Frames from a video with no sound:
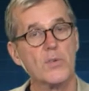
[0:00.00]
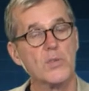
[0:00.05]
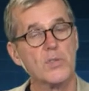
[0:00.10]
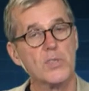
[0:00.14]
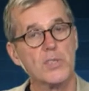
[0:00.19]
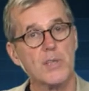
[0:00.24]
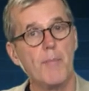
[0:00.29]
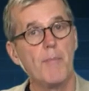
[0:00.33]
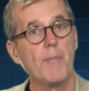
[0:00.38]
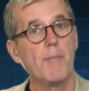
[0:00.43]
there's
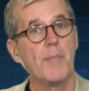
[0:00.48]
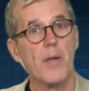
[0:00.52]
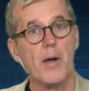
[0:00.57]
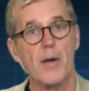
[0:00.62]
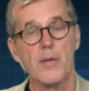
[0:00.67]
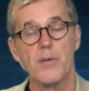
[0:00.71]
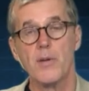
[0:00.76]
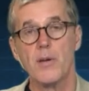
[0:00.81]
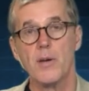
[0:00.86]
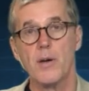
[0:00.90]
some
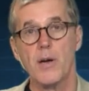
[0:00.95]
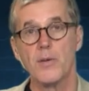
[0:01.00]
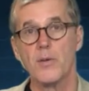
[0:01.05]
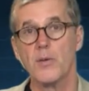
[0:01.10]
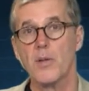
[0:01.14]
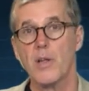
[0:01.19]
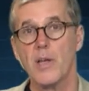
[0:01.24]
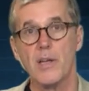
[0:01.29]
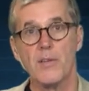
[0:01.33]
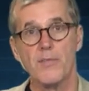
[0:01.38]

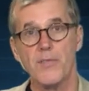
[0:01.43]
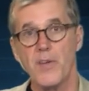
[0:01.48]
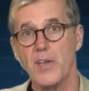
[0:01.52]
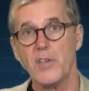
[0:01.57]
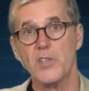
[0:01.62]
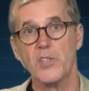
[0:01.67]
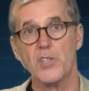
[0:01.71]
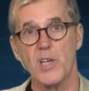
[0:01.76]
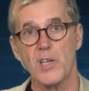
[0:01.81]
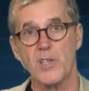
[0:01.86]
underlying
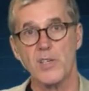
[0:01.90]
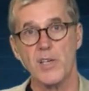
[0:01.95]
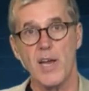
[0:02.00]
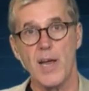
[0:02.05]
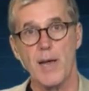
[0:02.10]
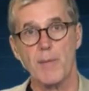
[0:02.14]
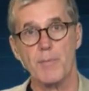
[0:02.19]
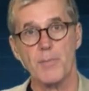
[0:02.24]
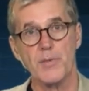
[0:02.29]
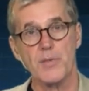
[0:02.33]
phase change that
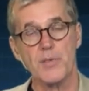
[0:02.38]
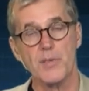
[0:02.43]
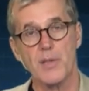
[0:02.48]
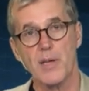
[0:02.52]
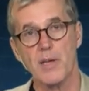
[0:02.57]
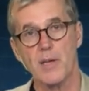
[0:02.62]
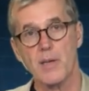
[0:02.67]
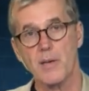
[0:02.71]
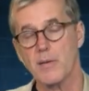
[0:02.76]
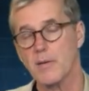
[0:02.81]
happens.
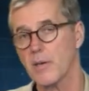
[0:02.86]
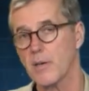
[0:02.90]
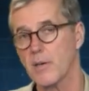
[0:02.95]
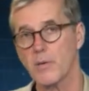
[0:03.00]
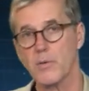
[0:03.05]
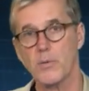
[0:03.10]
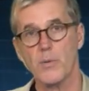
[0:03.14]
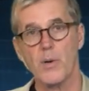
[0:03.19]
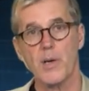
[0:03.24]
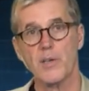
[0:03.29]
Like,
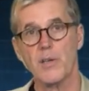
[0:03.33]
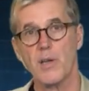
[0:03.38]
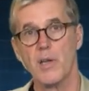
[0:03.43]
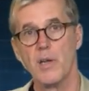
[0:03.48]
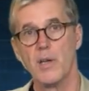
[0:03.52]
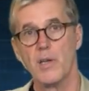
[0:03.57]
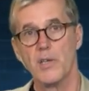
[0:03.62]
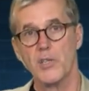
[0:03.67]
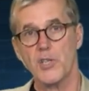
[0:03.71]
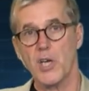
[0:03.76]
do I
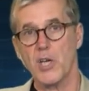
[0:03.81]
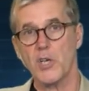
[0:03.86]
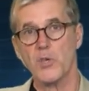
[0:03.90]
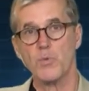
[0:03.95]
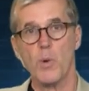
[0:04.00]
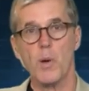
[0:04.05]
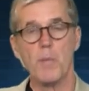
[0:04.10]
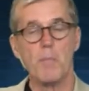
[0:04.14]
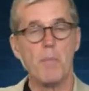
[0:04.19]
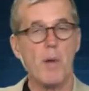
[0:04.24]
change
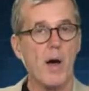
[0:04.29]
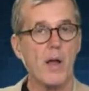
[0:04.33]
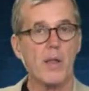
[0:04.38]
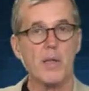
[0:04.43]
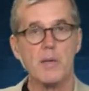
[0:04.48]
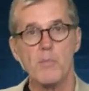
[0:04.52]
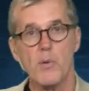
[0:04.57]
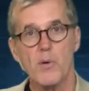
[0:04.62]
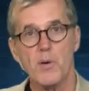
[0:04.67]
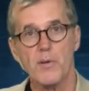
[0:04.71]
one
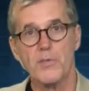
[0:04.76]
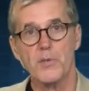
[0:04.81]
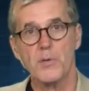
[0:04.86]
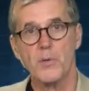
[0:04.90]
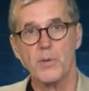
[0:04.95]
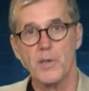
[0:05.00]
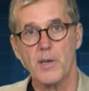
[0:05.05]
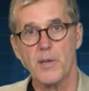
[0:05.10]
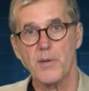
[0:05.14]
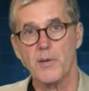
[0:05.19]
polymorph
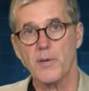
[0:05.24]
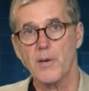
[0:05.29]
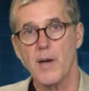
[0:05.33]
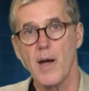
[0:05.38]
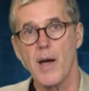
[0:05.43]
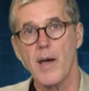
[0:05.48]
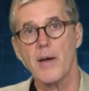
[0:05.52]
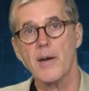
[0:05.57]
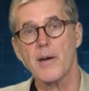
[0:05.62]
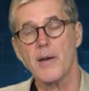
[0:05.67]
to another,
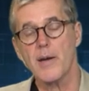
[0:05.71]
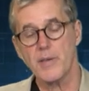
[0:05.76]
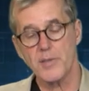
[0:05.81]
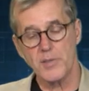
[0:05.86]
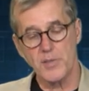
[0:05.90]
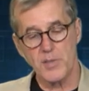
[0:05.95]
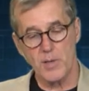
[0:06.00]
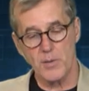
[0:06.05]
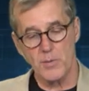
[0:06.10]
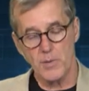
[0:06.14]
on and on.
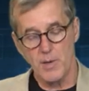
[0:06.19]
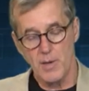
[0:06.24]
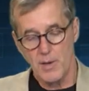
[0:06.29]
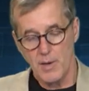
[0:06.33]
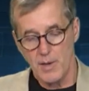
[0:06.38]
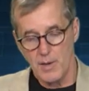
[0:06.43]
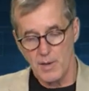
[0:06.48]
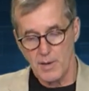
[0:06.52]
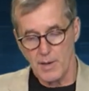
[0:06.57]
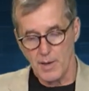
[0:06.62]
So
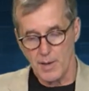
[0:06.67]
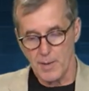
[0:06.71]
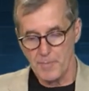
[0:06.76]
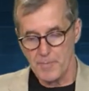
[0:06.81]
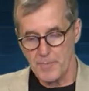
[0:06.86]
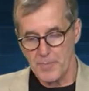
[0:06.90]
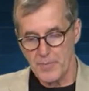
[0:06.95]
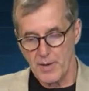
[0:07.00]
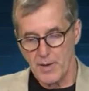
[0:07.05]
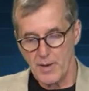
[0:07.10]

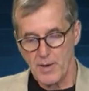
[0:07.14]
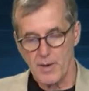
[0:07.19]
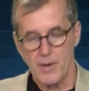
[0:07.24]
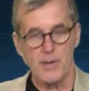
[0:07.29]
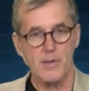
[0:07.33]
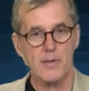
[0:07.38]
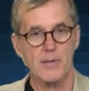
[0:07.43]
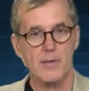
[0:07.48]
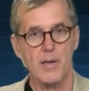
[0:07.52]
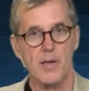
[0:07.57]

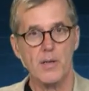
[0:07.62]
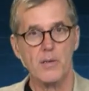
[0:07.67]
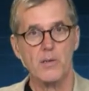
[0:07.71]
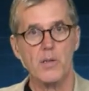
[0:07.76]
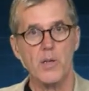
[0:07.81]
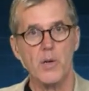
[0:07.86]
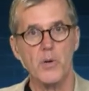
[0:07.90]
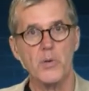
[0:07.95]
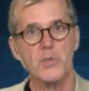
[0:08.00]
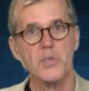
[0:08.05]
I'll
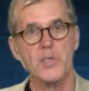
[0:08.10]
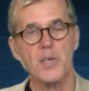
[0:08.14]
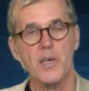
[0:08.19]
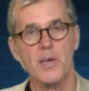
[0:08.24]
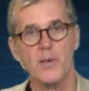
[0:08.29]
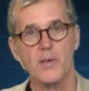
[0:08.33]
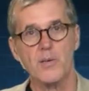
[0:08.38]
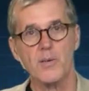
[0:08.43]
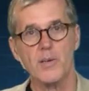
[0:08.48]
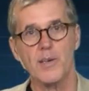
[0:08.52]
close
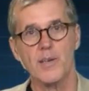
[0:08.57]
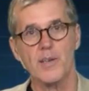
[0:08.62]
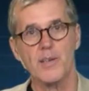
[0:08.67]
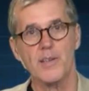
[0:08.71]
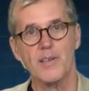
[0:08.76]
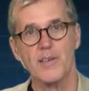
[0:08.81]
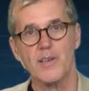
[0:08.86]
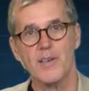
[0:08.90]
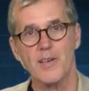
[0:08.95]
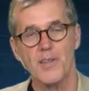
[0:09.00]
here
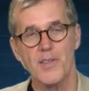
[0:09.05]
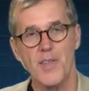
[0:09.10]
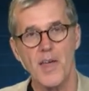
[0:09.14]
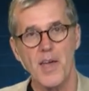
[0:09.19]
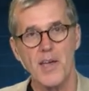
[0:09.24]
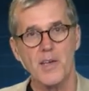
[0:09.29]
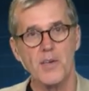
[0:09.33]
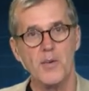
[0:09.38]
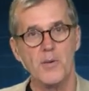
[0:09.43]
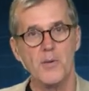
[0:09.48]
and
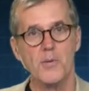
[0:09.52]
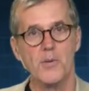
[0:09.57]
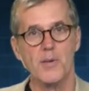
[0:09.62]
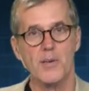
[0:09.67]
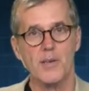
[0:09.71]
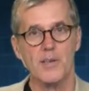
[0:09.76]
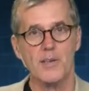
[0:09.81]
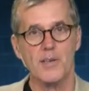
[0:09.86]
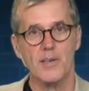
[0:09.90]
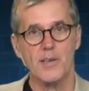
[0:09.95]
thank you
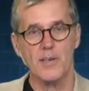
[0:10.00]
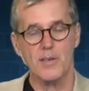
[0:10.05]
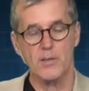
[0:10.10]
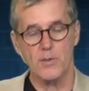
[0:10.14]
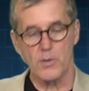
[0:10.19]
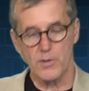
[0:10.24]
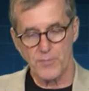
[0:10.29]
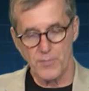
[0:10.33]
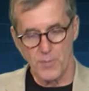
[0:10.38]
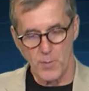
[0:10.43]
and
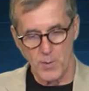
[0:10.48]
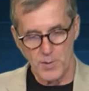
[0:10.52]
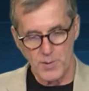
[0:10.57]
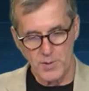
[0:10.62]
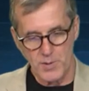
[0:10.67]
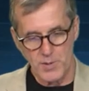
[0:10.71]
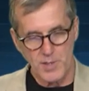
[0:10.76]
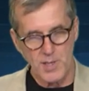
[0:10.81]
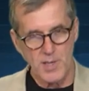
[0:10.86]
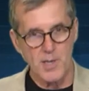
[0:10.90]
look forward
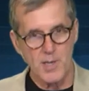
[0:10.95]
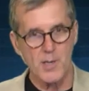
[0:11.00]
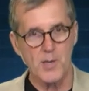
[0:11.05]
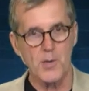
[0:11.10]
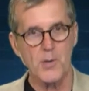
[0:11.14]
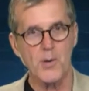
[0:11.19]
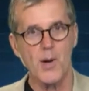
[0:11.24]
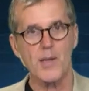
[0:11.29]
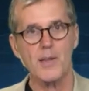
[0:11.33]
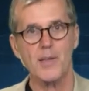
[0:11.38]
to seeing
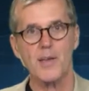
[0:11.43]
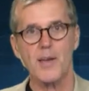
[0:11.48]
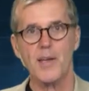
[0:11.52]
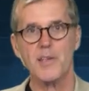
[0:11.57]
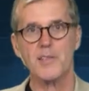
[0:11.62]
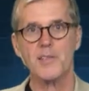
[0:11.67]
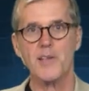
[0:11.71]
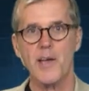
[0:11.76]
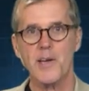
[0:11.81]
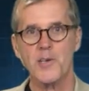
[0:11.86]
you at the
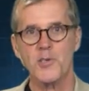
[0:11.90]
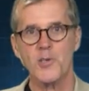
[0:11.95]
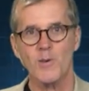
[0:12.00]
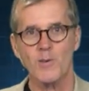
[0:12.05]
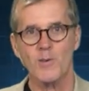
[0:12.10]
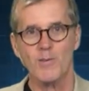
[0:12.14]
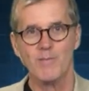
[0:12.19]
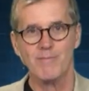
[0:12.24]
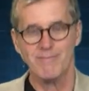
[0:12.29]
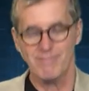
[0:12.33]
next
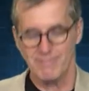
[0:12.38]
lecture.